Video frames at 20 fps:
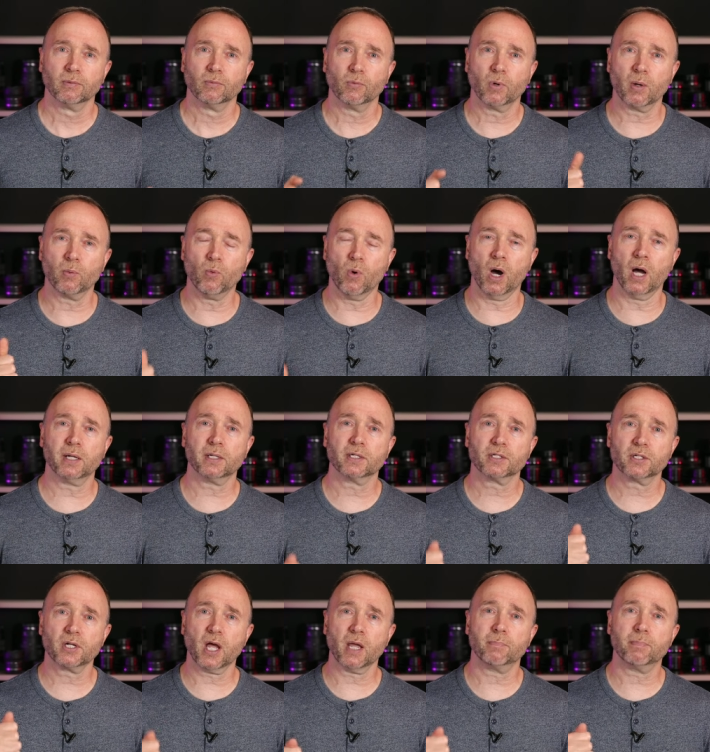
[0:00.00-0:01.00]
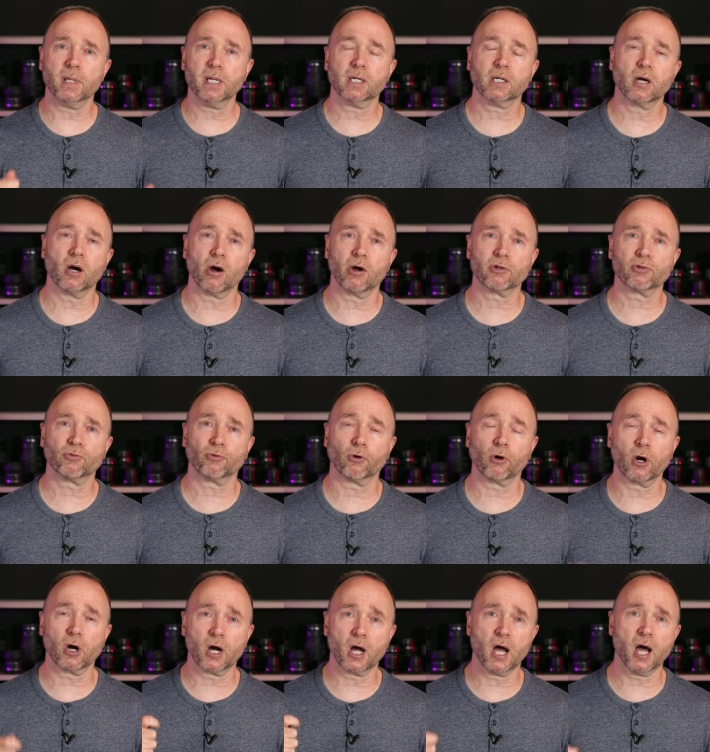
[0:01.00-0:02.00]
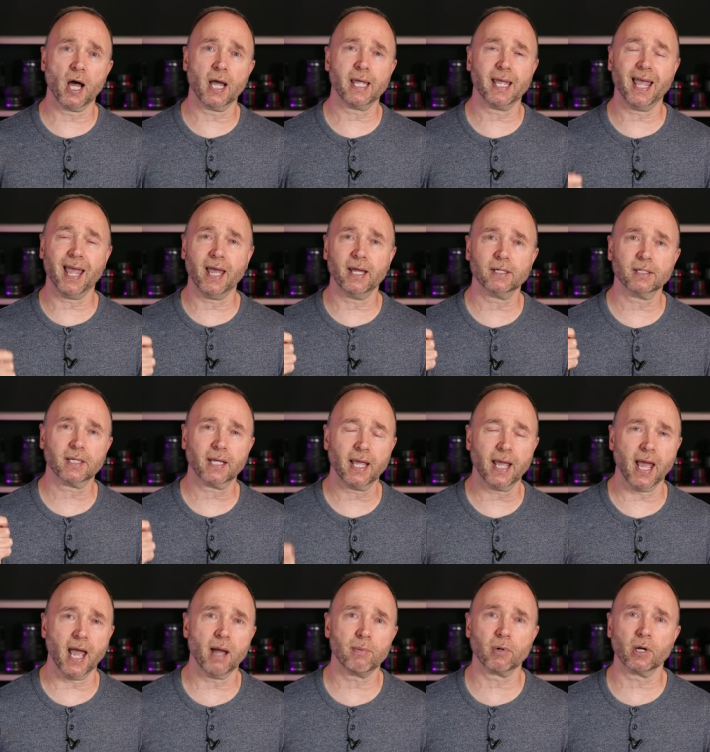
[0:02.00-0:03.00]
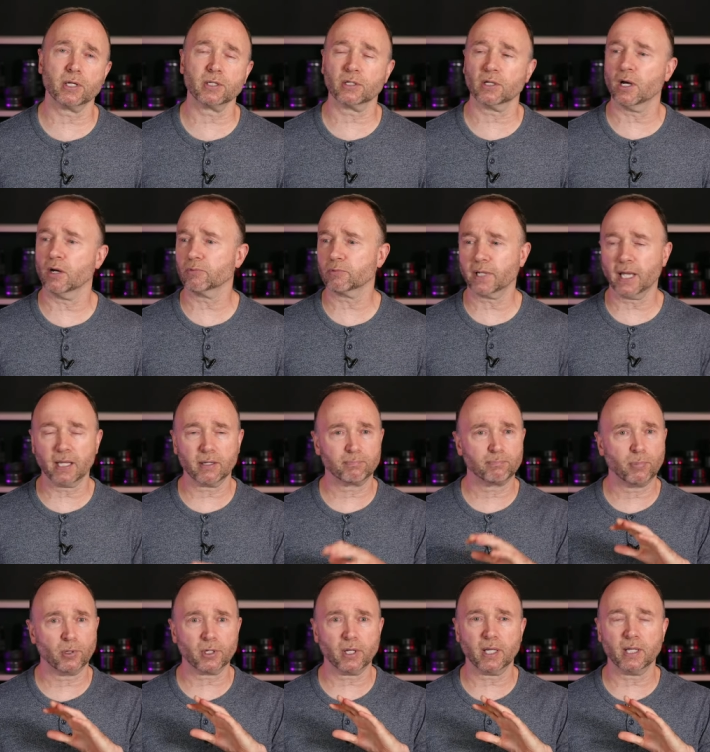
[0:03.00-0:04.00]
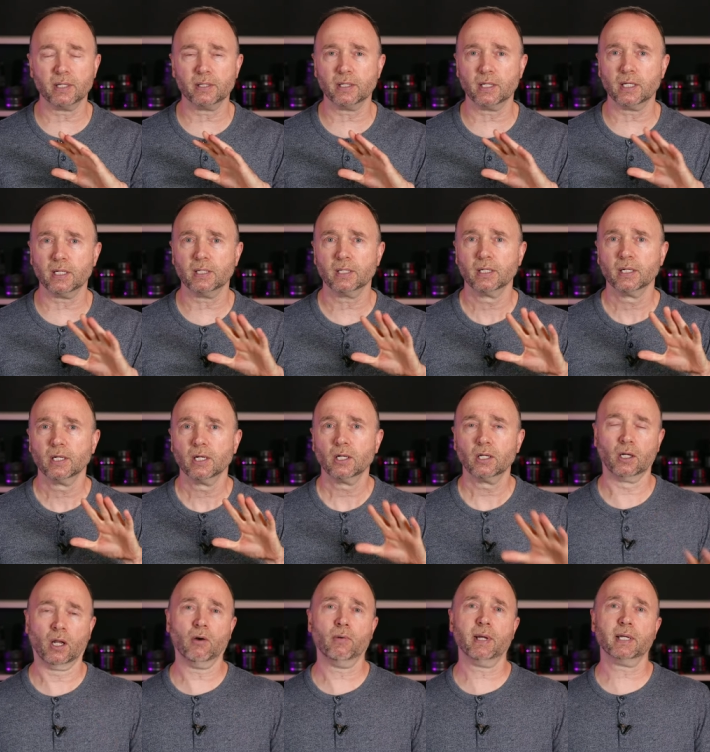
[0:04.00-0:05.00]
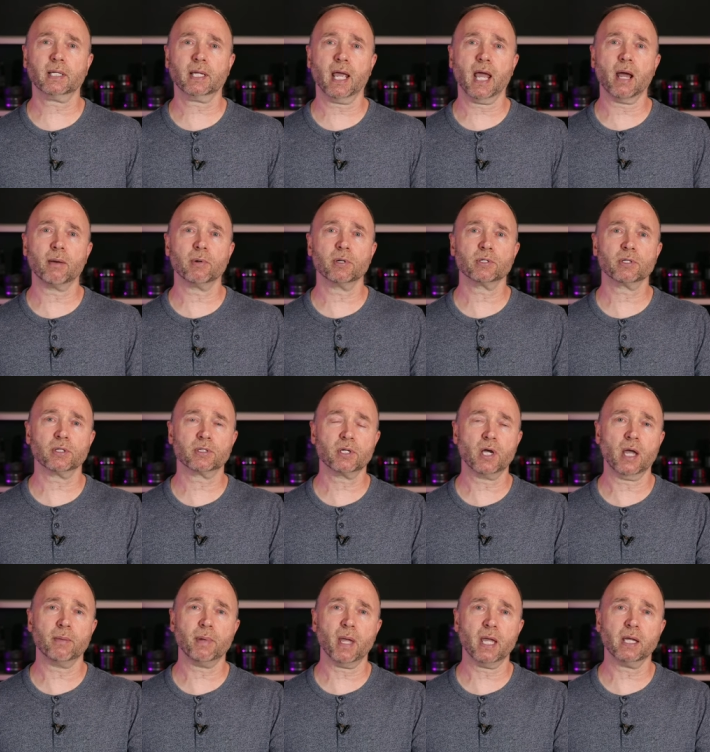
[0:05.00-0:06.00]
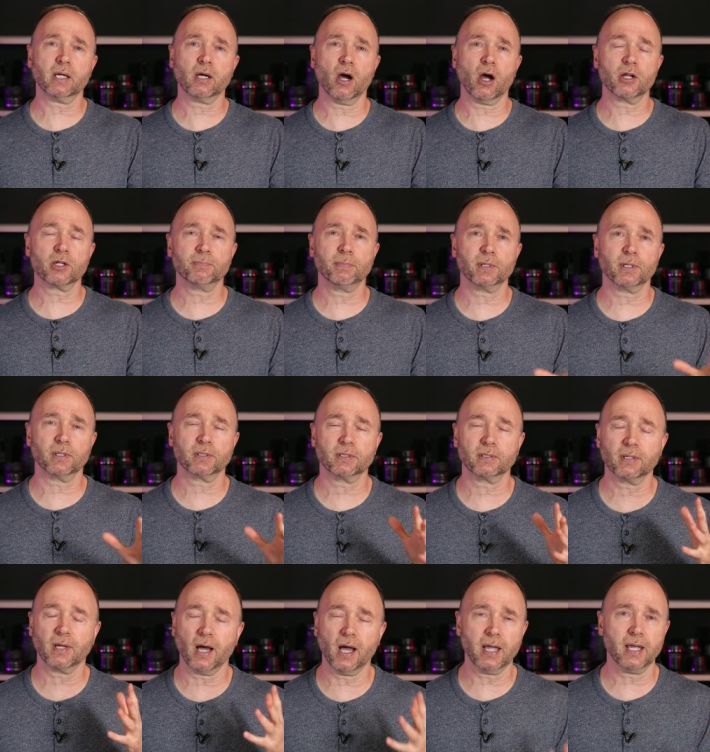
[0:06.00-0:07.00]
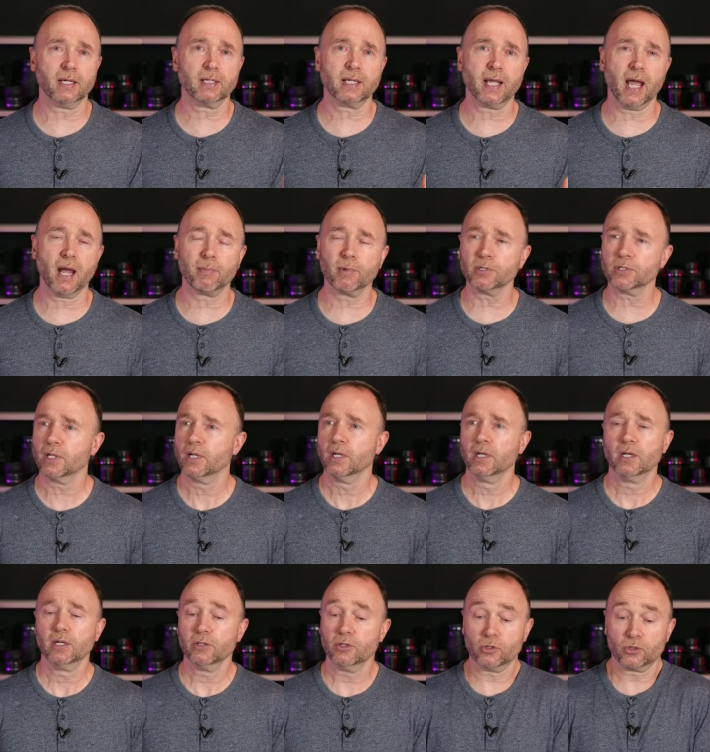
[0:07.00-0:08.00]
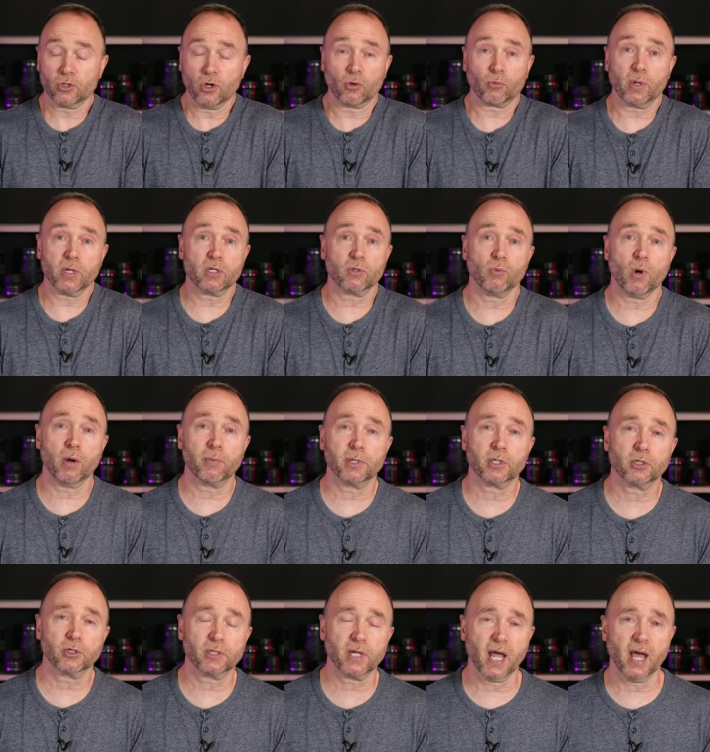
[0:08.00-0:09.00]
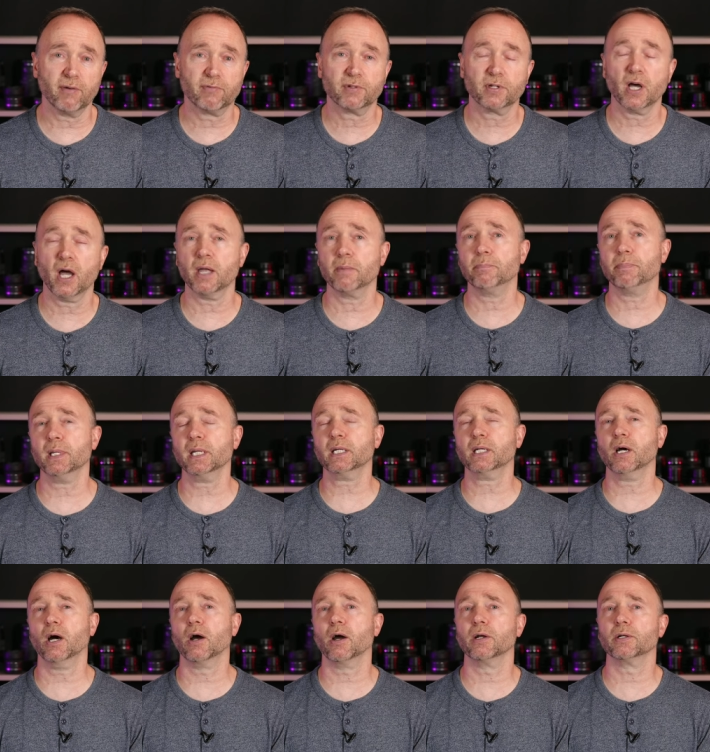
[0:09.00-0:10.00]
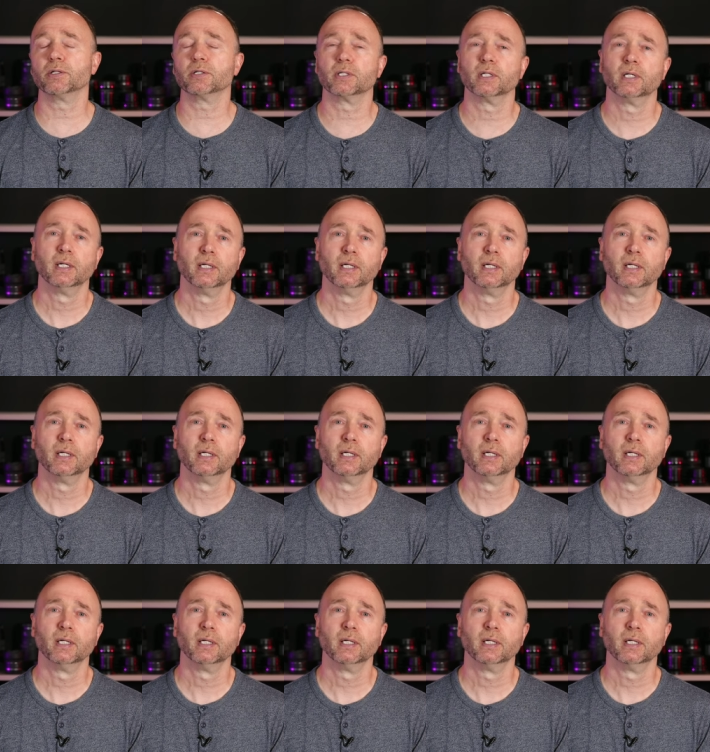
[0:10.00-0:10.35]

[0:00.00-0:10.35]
We want Type B cards for our high-end cameras. Okay, put it in the low-end cameras, the Type A cards, but the high-end cameras, there's no reason why we shouldn't have Type B cards.